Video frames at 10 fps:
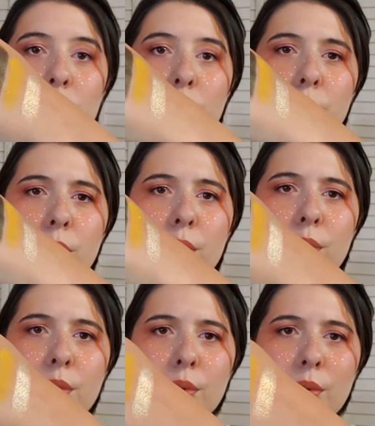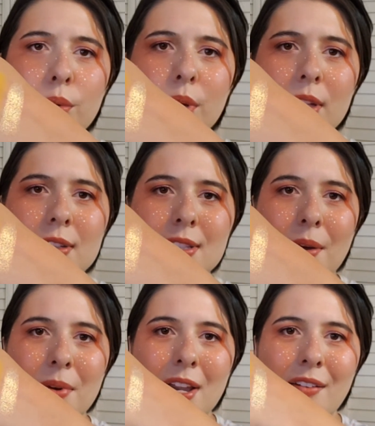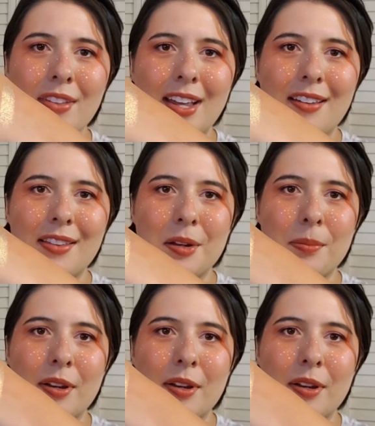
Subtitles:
Ooh, does that one have like a little bit